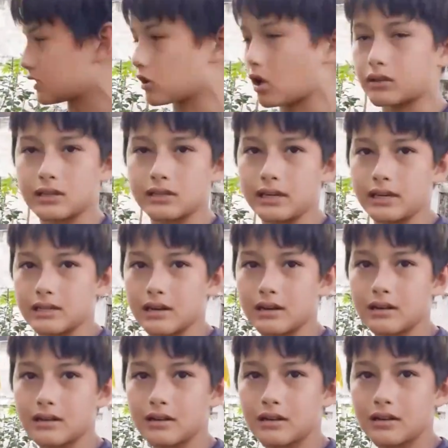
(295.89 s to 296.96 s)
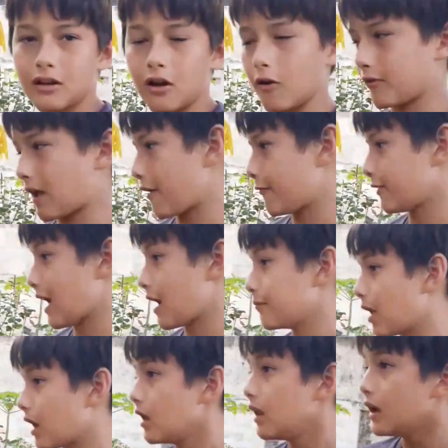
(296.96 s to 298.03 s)
it's not the season of kaffir lime,
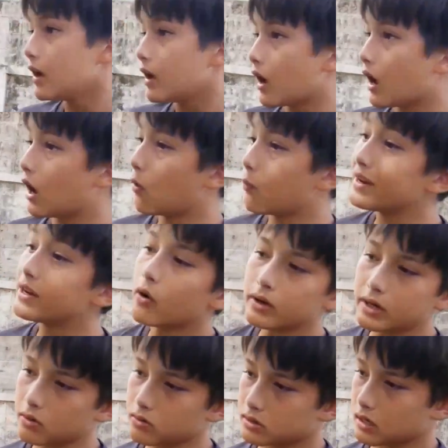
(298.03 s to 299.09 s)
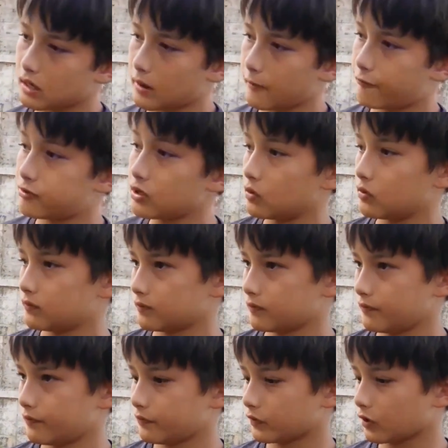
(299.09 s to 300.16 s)
but we don't use the fruit.
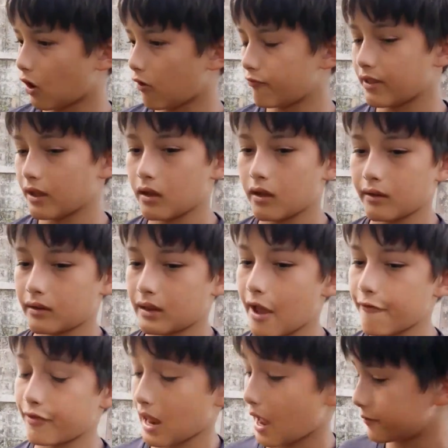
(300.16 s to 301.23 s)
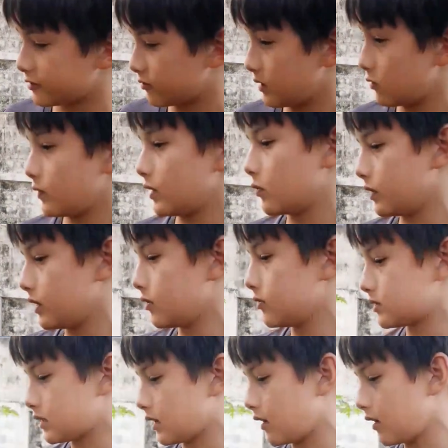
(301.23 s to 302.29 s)
of the kaffir lime tree, we will
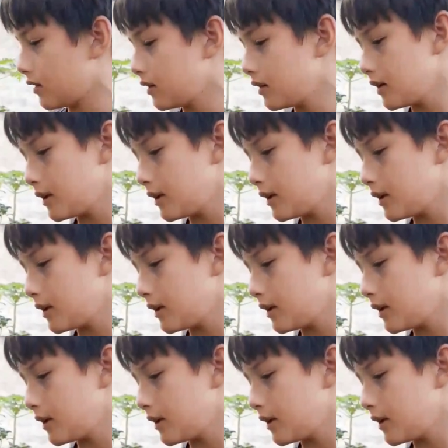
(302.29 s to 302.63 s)
use the